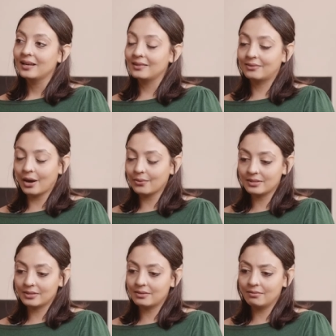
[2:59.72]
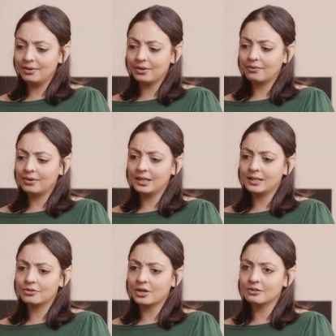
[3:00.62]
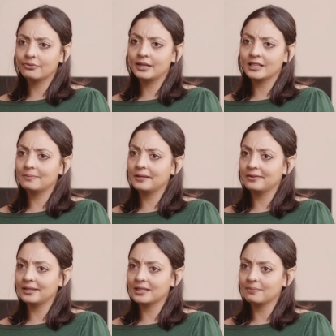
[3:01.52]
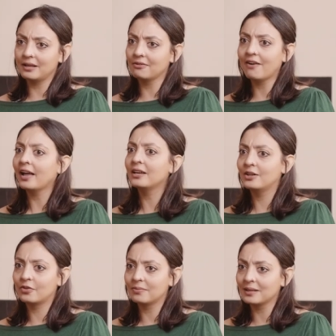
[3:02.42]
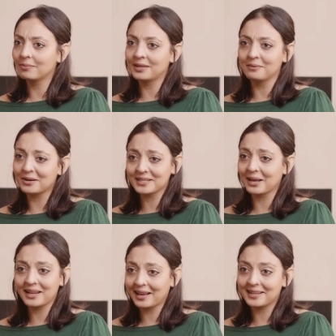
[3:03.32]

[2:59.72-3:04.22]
that was a you know really stressful experience being fired from something because I, I